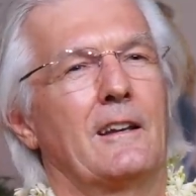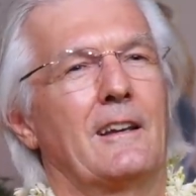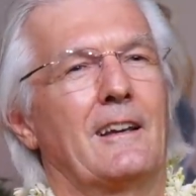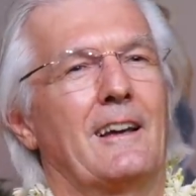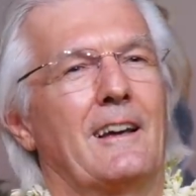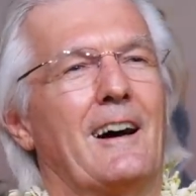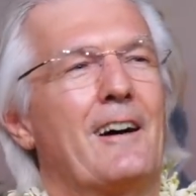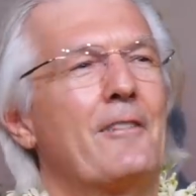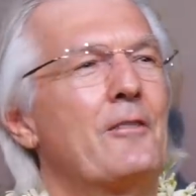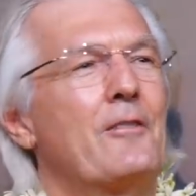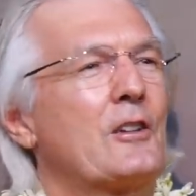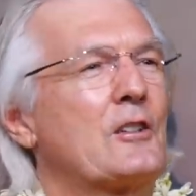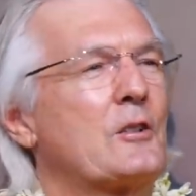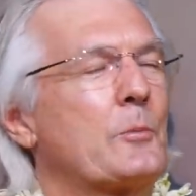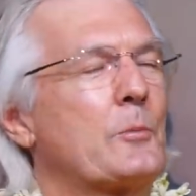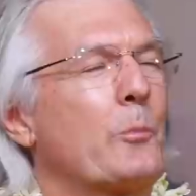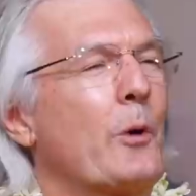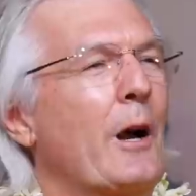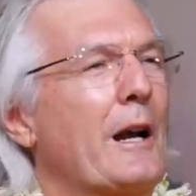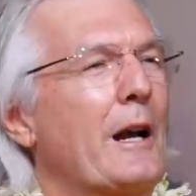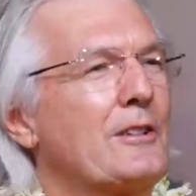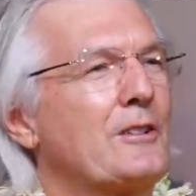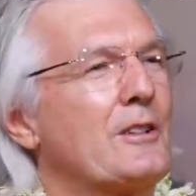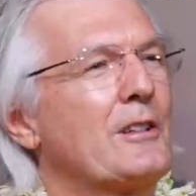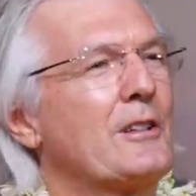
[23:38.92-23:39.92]
of
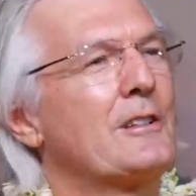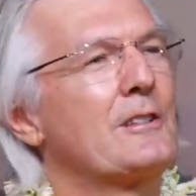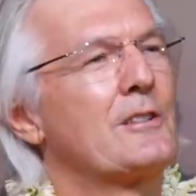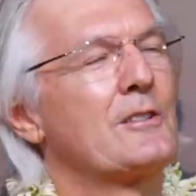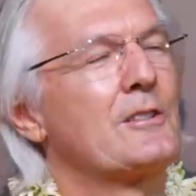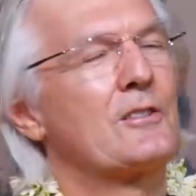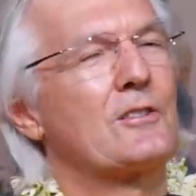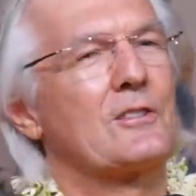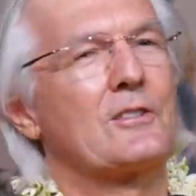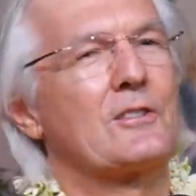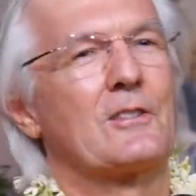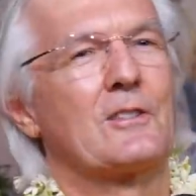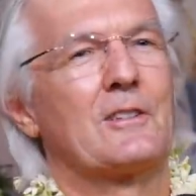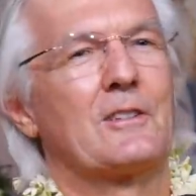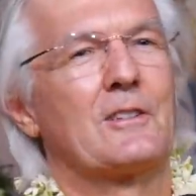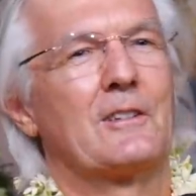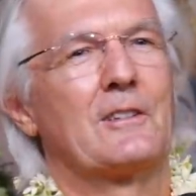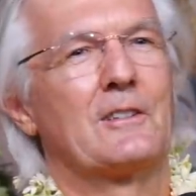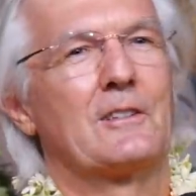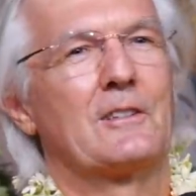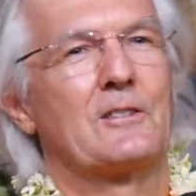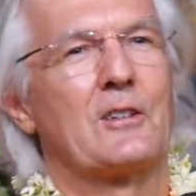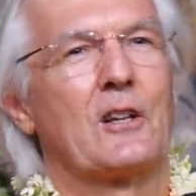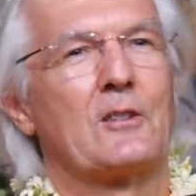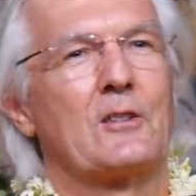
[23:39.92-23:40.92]
expressions,
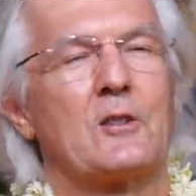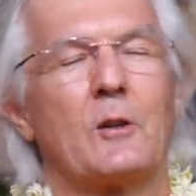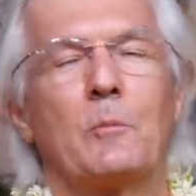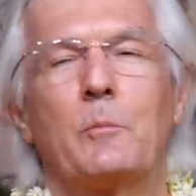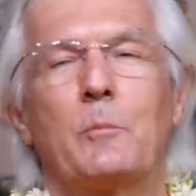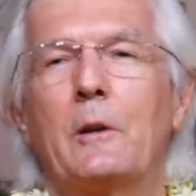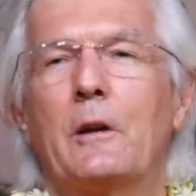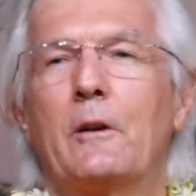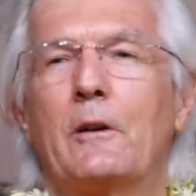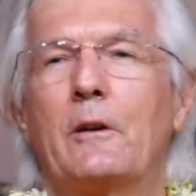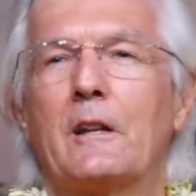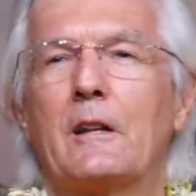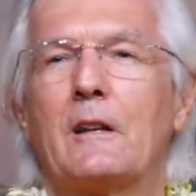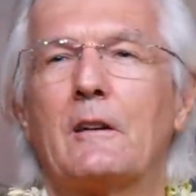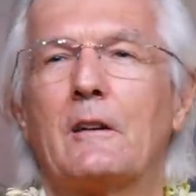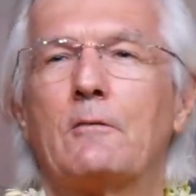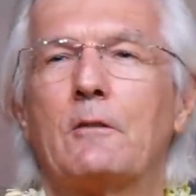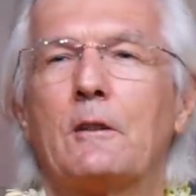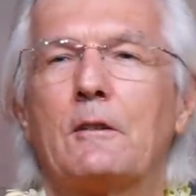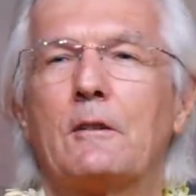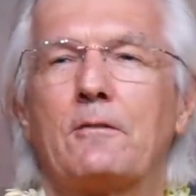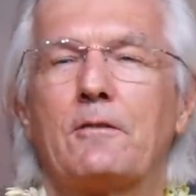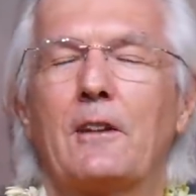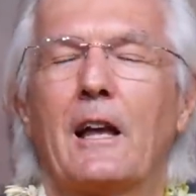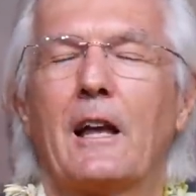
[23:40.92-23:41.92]
such a myriad of
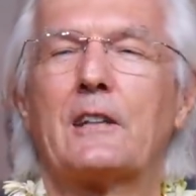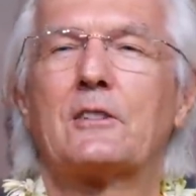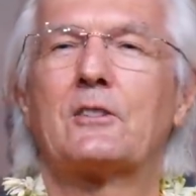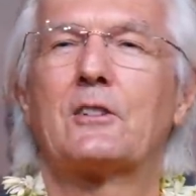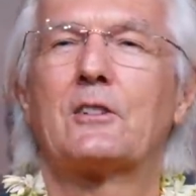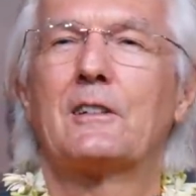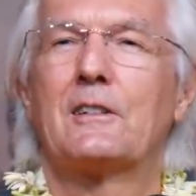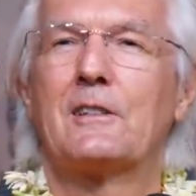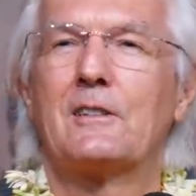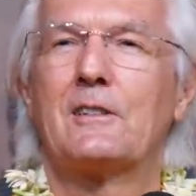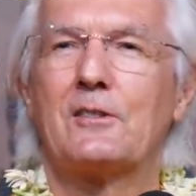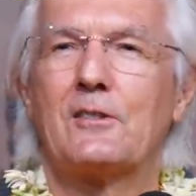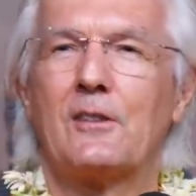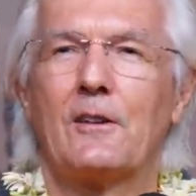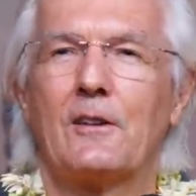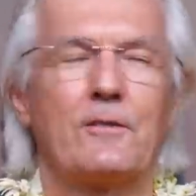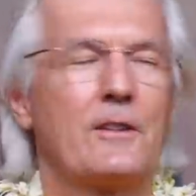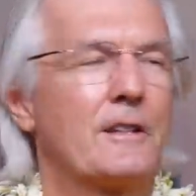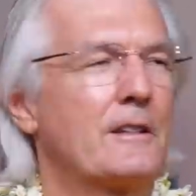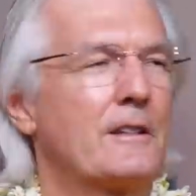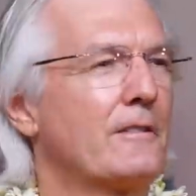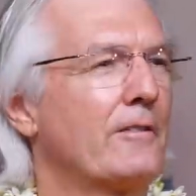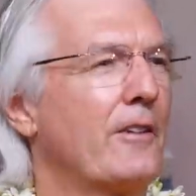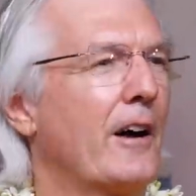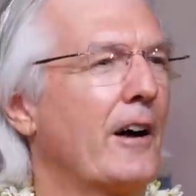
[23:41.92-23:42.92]
reflections of the
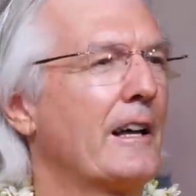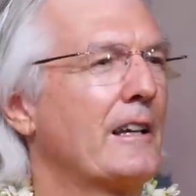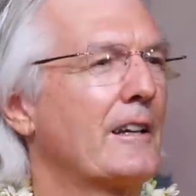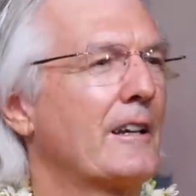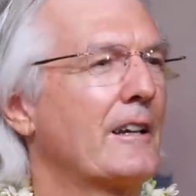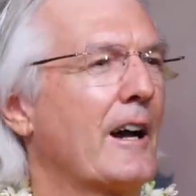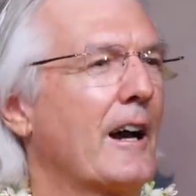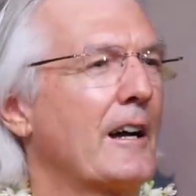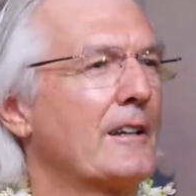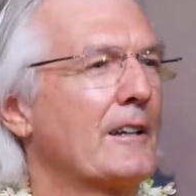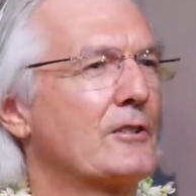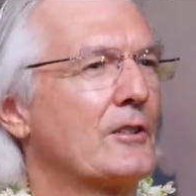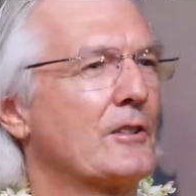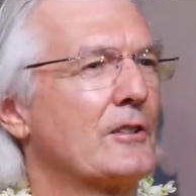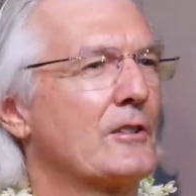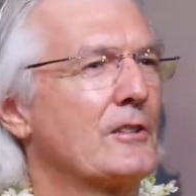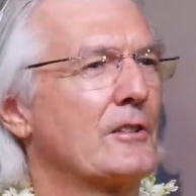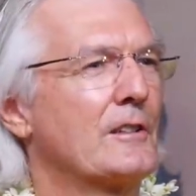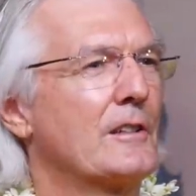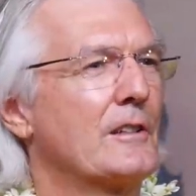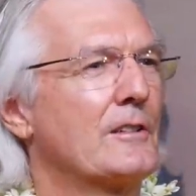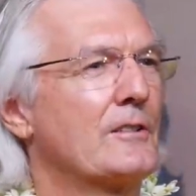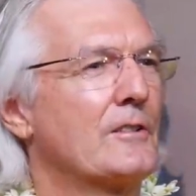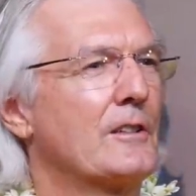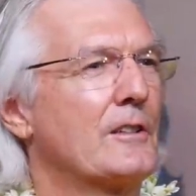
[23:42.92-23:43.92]
Divine
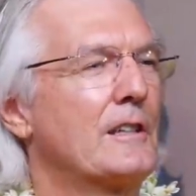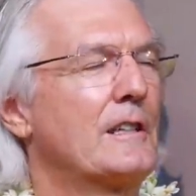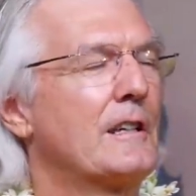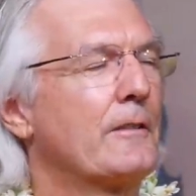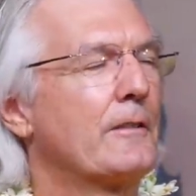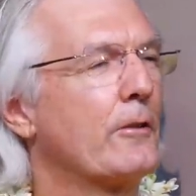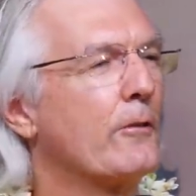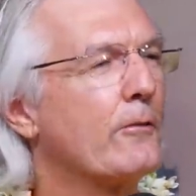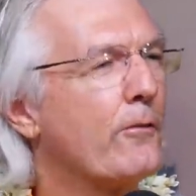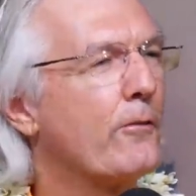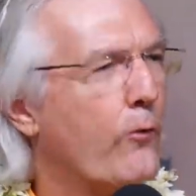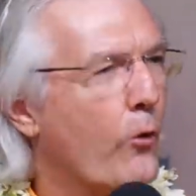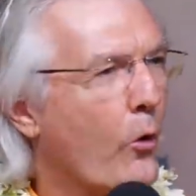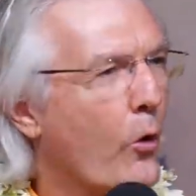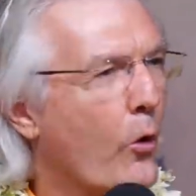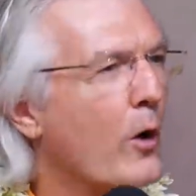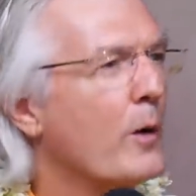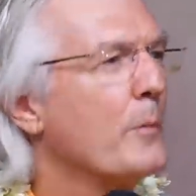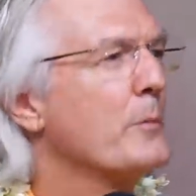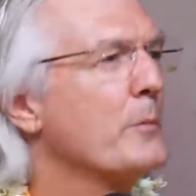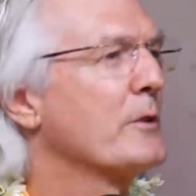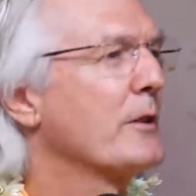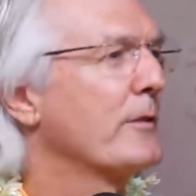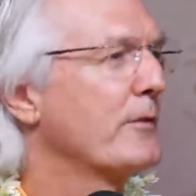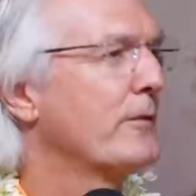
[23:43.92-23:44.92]
Consciousness, the different
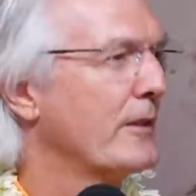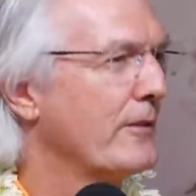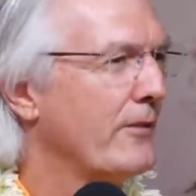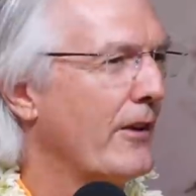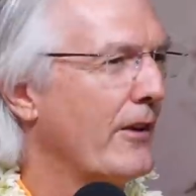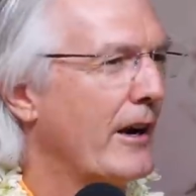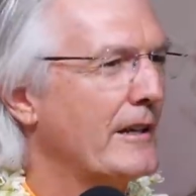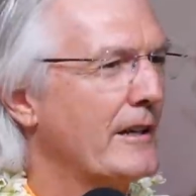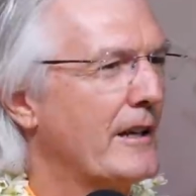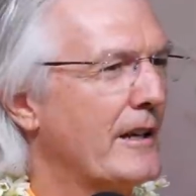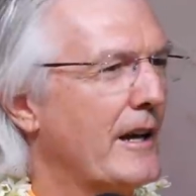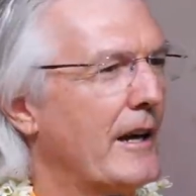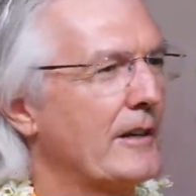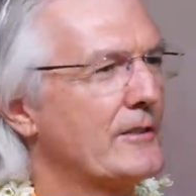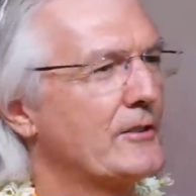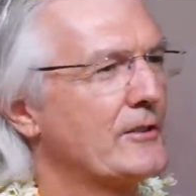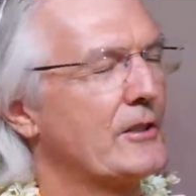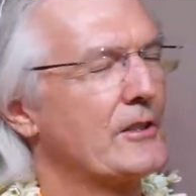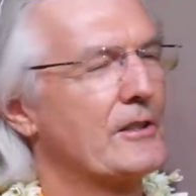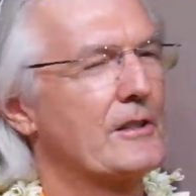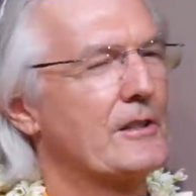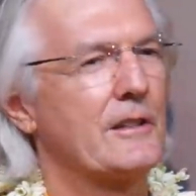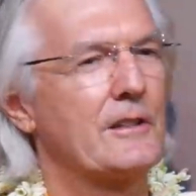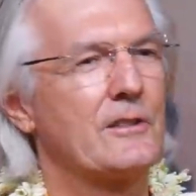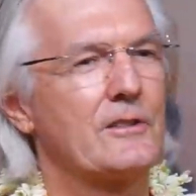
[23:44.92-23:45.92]
forms of Divine
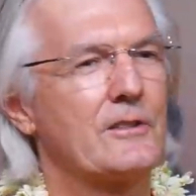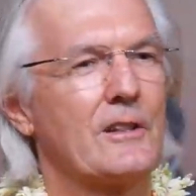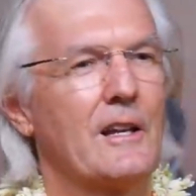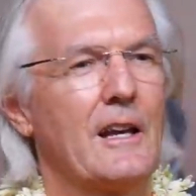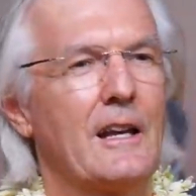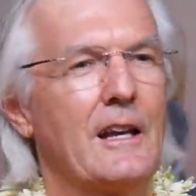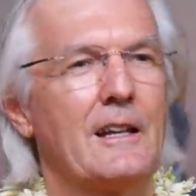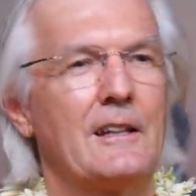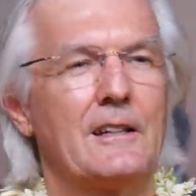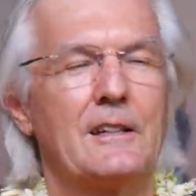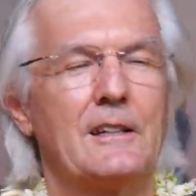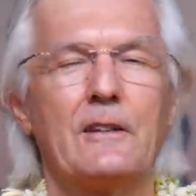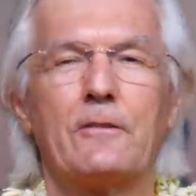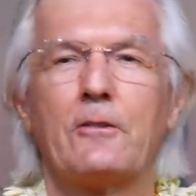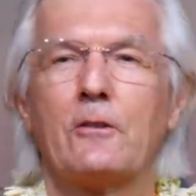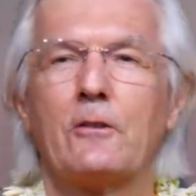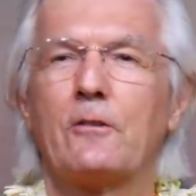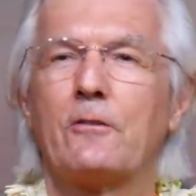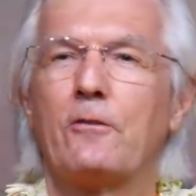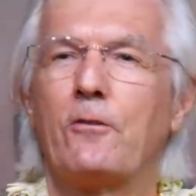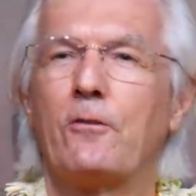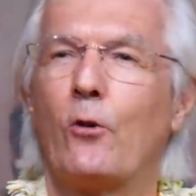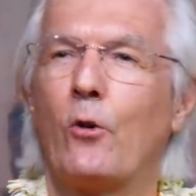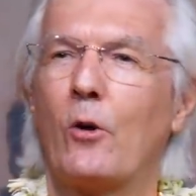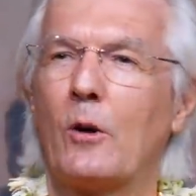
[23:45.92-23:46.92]
Consciousness, different
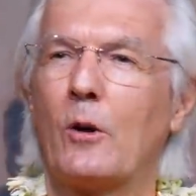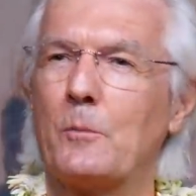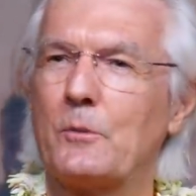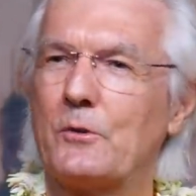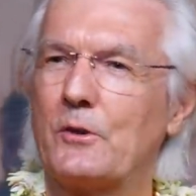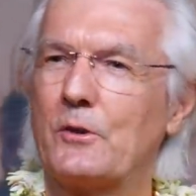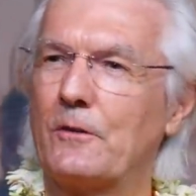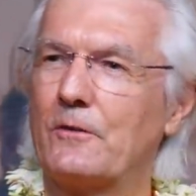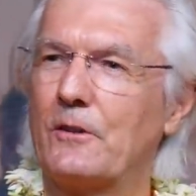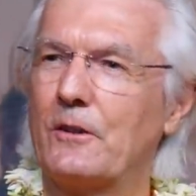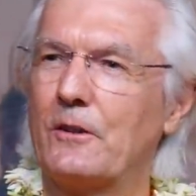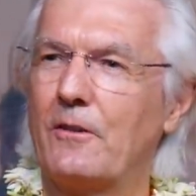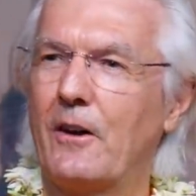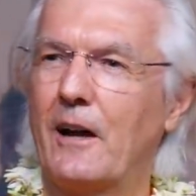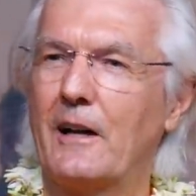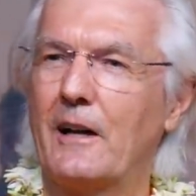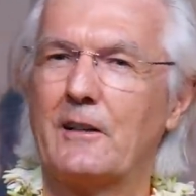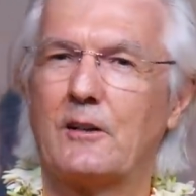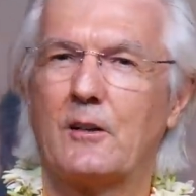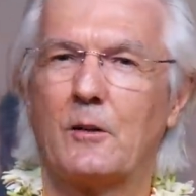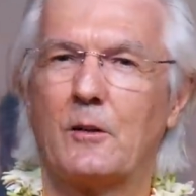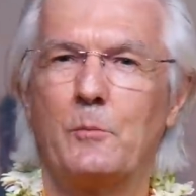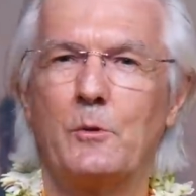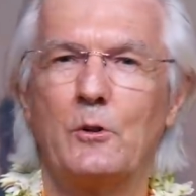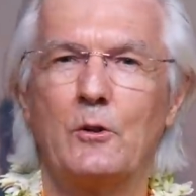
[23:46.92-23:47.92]
forms of Divine
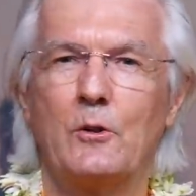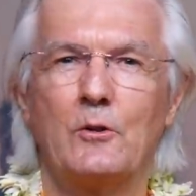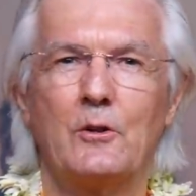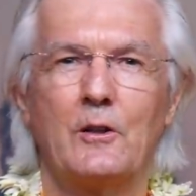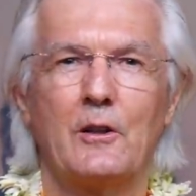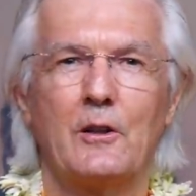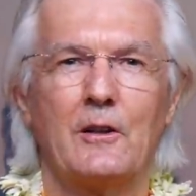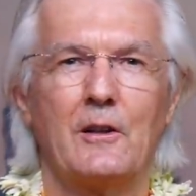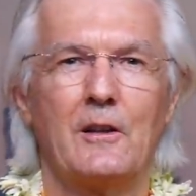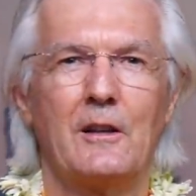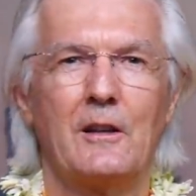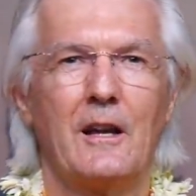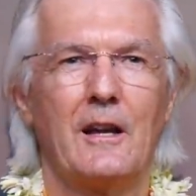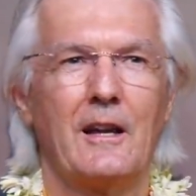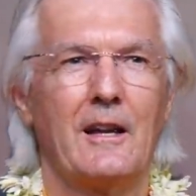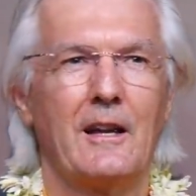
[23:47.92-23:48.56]
Communion,